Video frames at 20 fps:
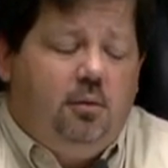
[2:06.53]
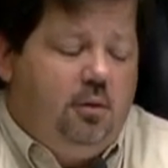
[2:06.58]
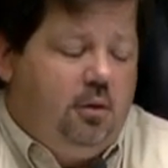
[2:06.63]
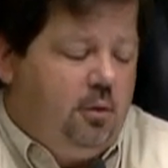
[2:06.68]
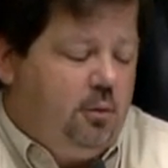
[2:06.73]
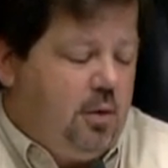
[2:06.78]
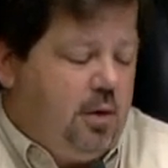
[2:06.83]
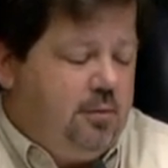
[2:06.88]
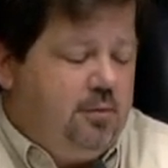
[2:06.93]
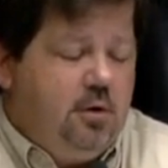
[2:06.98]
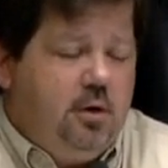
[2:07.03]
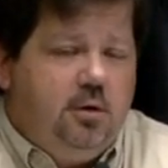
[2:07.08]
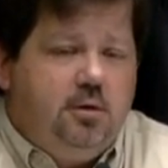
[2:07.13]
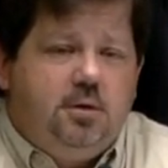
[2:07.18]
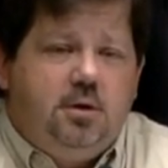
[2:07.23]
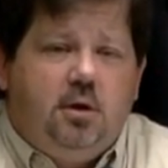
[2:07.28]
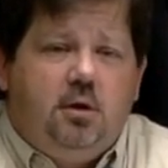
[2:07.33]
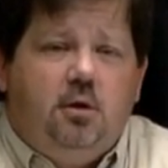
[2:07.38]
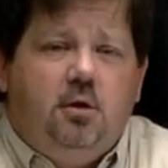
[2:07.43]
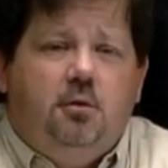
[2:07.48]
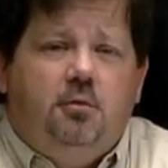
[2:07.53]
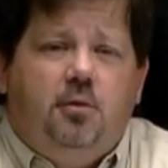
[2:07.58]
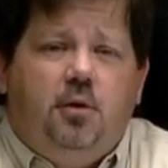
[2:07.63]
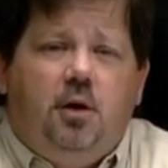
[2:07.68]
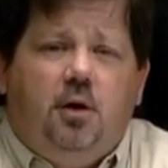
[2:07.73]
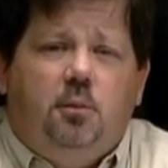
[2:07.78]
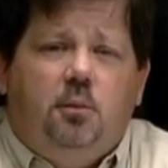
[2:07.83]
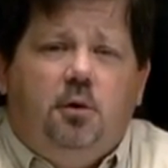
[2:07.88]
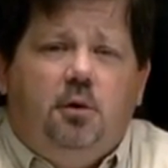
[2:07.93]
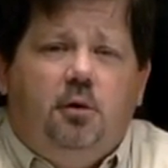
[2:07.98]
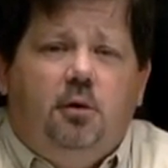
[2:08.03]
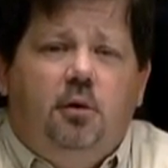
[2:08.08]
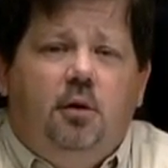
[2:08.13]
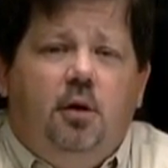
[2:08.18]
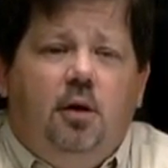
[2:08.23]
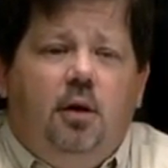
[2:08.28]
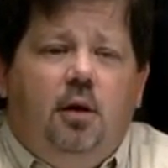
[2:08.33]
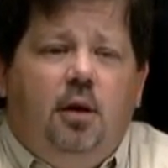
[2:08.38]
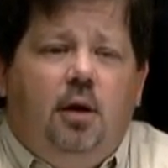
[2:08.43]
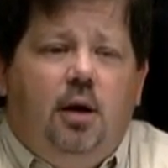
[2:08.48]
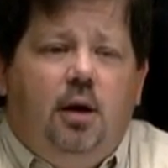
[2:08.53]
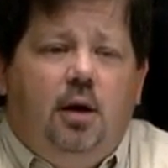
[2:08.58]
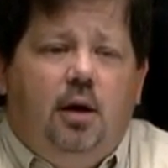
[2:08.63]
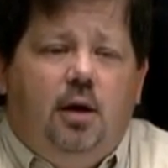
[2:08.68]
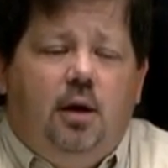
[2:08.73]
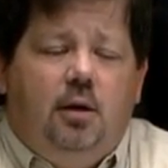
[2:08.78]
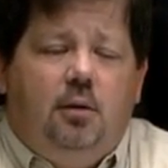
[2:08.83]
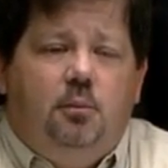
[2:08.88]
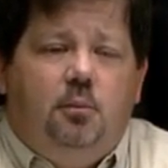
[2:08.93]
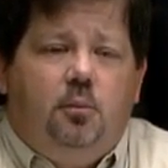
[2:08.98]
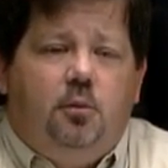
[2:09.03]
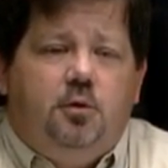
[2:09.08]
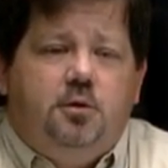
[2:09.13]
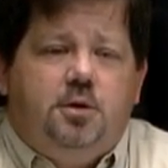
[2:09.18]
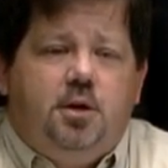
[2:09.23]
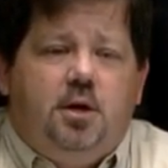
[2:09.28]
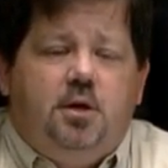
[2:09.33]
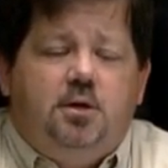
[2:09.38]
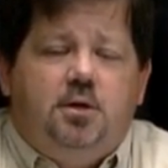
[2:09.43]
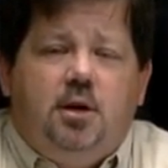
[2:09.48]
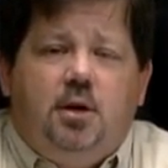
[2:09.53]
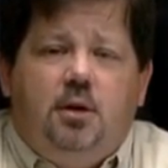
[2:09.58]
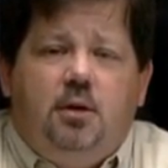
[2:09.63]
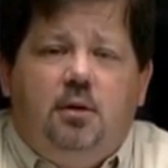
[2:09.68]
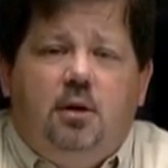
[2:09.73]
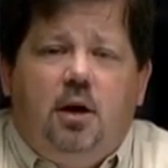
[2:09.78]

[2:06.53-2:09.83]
the revenues that are available and presents a,